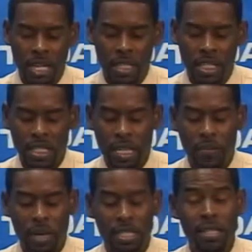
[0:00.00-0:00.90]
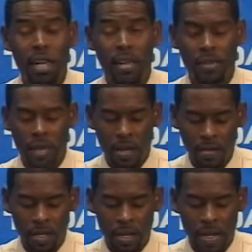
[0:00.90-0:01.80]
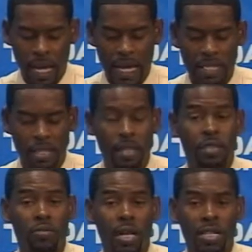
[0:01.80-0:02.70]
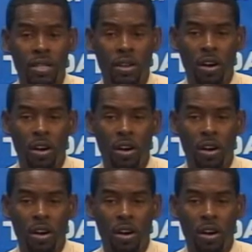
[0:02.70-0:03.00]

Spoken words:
She's a mental health counselor and the director